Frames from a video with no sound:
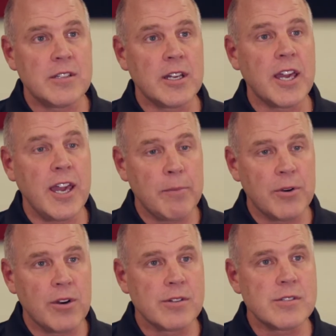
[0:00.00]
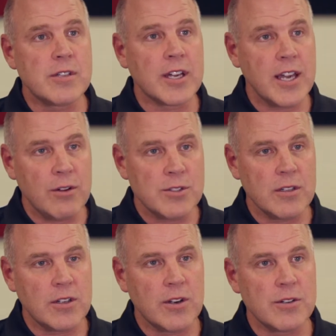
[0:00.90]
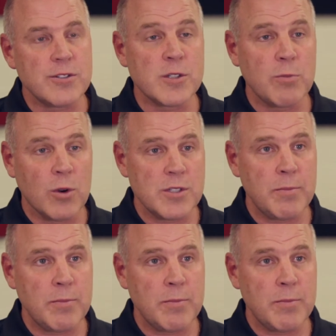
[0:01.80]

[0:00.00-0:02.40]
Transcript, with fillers: the campers, the counselors, the sports